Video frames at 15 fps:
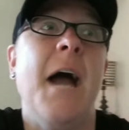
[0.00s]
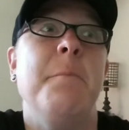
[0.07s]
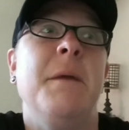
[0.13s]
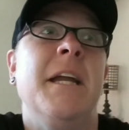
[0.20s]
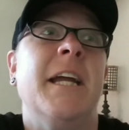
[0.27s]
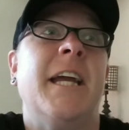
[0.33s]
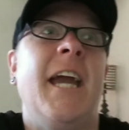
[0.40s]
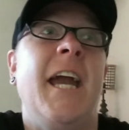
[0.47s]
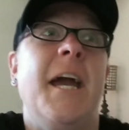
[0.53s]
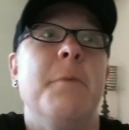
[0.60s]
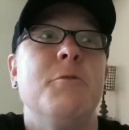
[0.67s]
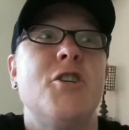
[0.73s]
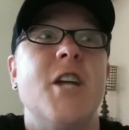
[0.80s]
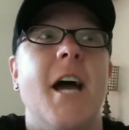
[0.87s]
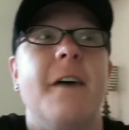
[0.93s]
I mean, a
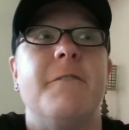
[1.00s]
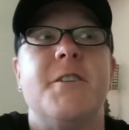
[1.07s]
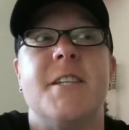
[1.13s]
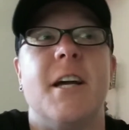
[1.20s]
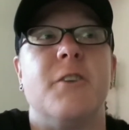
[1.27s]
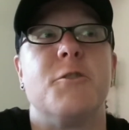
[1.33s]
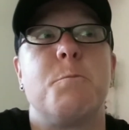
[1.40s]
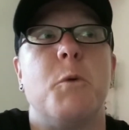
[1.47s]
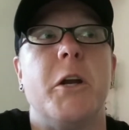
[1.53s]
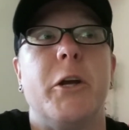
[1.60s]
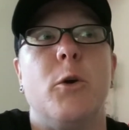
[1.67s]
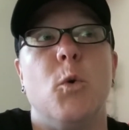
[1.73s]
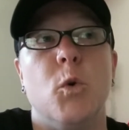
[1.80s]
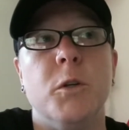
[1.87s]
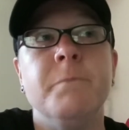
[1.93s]
camshaft sounds
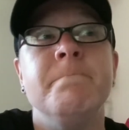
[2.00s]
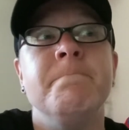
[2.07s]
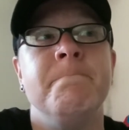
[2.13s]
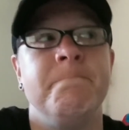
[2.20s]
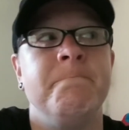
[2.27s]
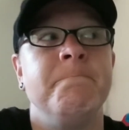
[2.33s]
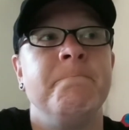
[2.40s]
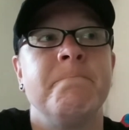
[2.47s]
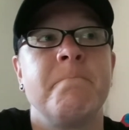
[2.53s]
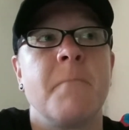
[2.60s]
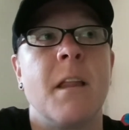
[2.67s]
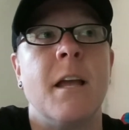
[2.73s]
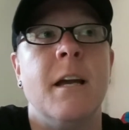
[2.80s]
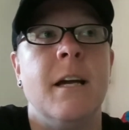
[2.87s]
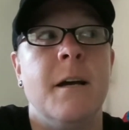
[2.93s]
pretty cool.
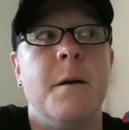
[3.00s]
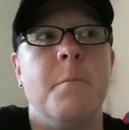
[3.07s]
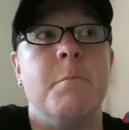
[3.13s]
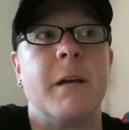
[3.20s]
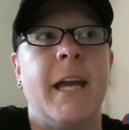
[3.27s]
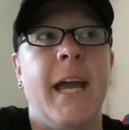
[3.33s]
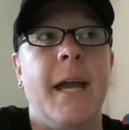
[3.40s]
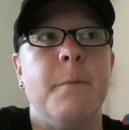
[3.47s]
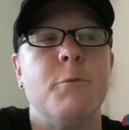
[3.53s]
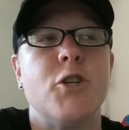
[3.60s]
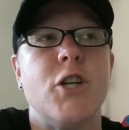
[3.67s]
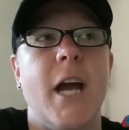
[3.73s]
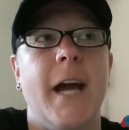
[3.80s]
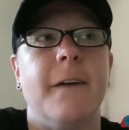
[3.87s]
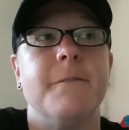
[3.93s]
I'm a
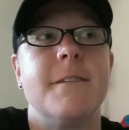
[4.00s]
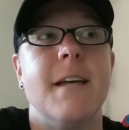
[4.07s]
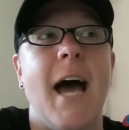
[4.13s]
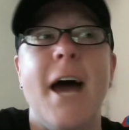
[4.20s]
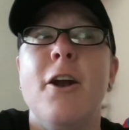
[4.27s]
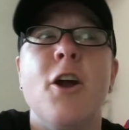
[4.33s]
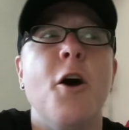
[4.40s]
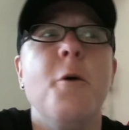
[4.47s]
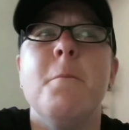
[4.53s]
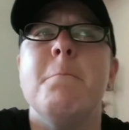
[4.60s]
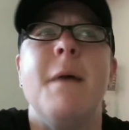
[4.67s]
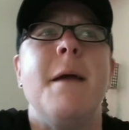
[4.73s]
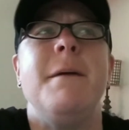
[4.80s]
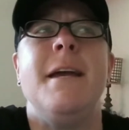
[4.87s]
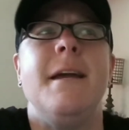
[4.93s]
camshaft. I don't know.
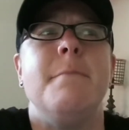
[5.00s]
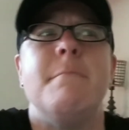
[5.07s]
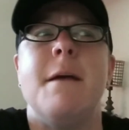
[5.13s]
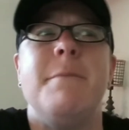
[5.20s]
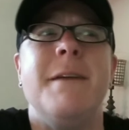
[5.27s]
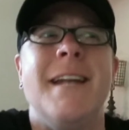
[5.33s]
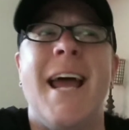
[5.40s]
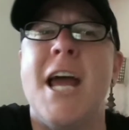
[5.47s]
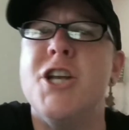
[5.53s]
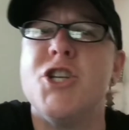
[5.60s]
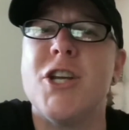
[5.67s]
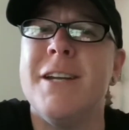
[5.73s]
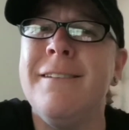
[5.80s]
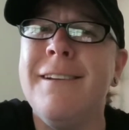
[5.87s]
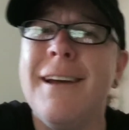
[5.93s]
Maybe, maybe an
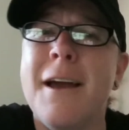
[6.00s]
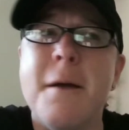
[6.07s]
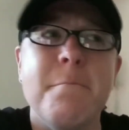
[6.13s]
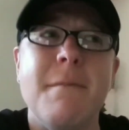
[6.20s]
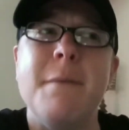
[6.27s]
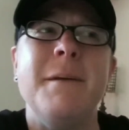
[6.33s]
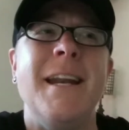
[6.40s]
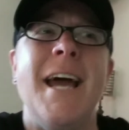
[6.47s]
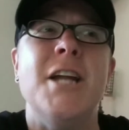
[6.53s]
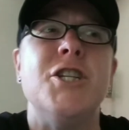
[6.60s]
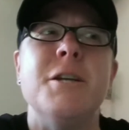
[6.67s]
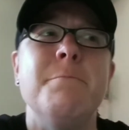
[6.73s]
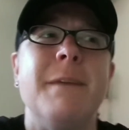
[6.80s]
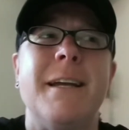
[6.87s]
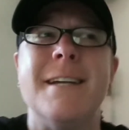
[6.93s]
engine. Maybe an
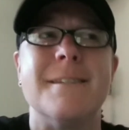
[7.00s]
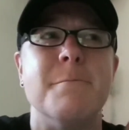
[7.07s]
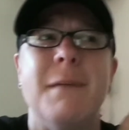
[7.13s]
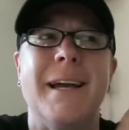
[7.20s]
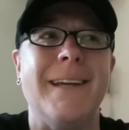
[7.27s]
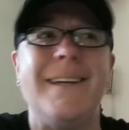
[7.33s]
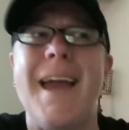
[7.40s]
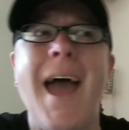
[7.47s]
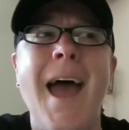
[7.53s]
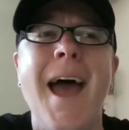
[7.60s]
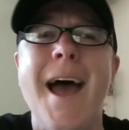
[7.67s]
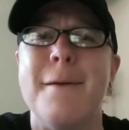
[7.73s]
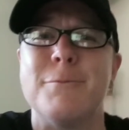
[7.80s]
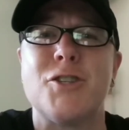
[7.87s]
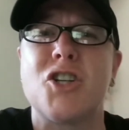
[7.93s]
engine because I'm like,
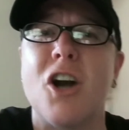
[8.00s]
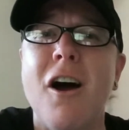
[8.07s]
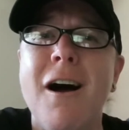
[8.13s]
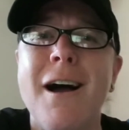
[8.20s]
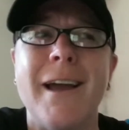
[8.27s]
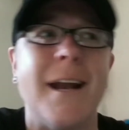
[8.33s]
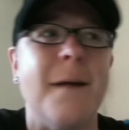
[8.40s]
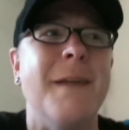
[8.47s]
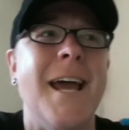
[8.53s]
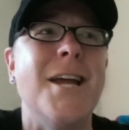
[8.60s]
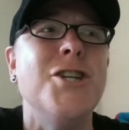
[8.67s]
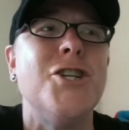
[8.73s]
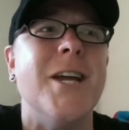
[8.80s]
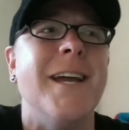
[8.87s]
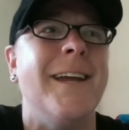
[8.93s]
yeah, I'm strong and I'm an
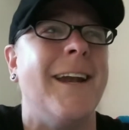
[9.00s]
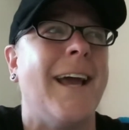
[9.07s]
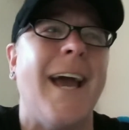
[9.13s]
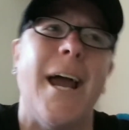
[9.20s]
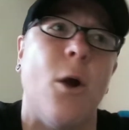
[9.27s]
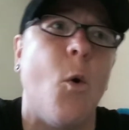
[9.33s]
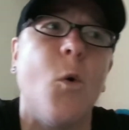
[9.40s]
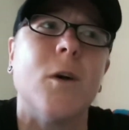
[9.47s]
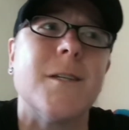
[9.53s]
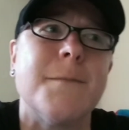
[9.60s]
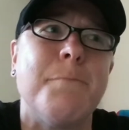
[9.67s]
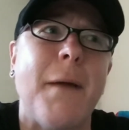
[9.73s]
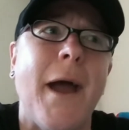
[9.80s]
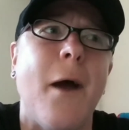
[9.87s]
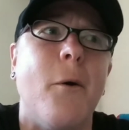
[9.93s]
engine. I got
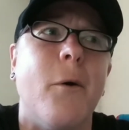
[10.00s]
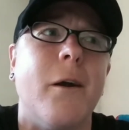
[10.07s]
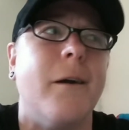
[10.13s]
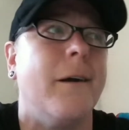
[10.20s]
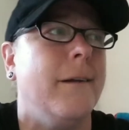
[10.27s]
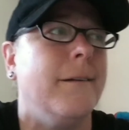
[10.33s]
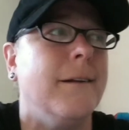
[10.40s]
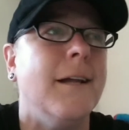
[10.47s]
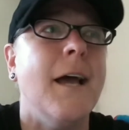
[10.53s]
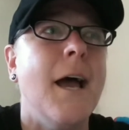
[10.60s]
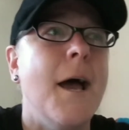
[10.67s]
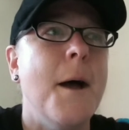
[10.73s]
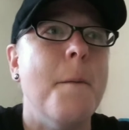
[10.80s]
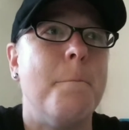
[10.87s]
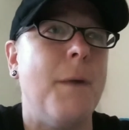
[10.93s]
horsepower and
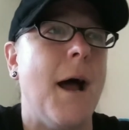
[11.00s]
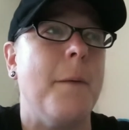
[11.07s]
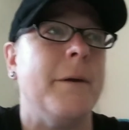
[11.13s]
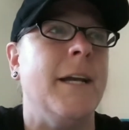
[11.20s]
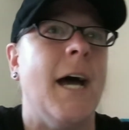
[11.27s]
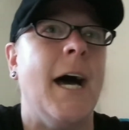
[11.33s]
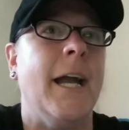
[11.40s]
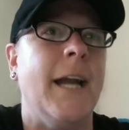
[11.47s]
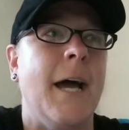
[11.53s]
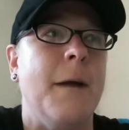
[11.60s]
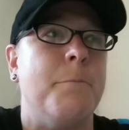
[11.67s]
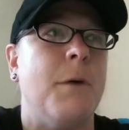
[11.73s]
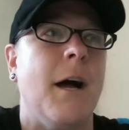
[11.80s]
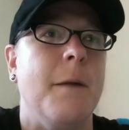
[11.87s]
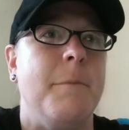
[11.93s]
probably not.
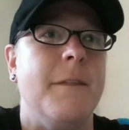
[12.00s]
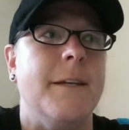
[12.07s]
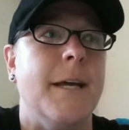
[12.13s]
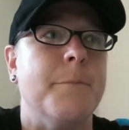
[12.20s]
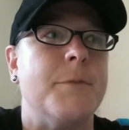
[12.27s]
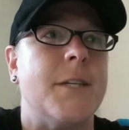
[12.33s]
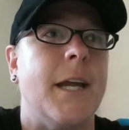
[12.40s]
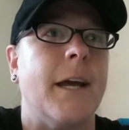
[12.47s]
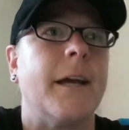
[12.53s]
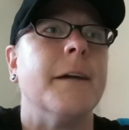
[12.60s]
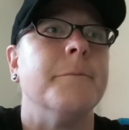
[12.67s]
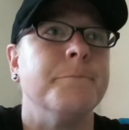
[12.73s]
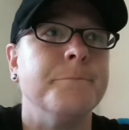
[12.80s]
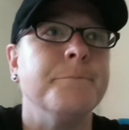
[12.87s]
I'd probably be the dipstick.